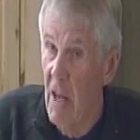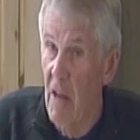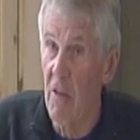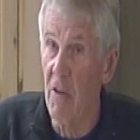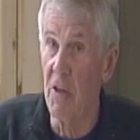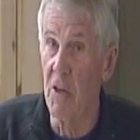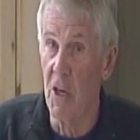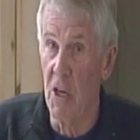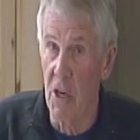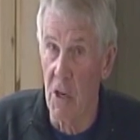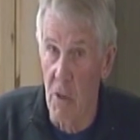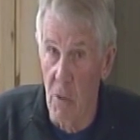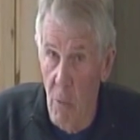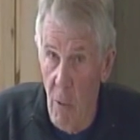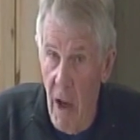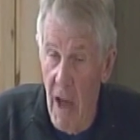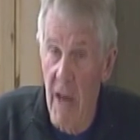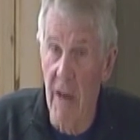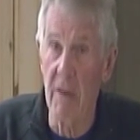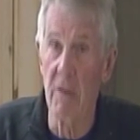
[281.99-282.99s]
the year
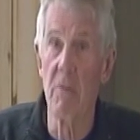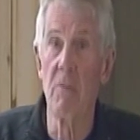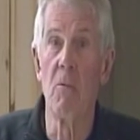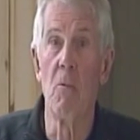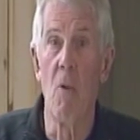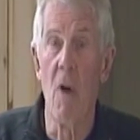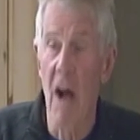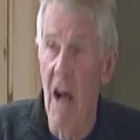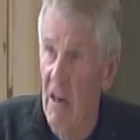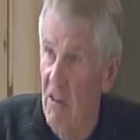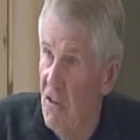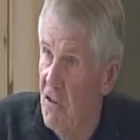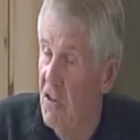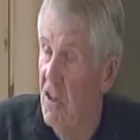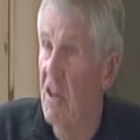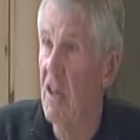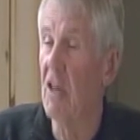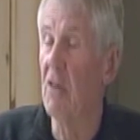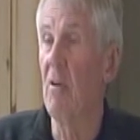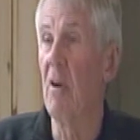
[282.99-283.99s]
when wild and
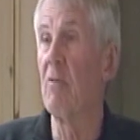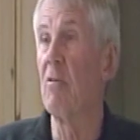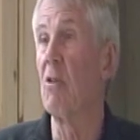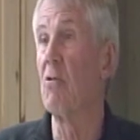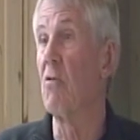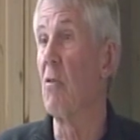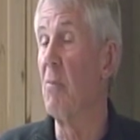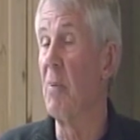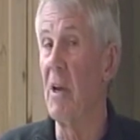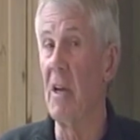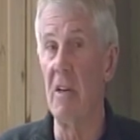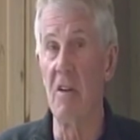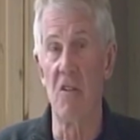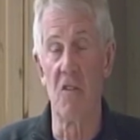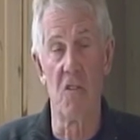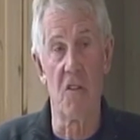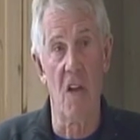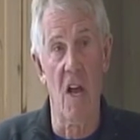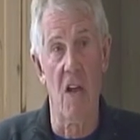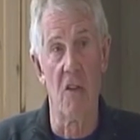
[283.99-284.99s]
scenic rivers were being
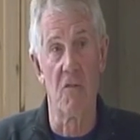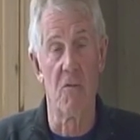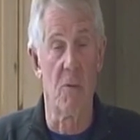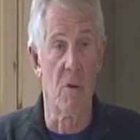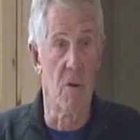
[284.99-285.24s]
discussed,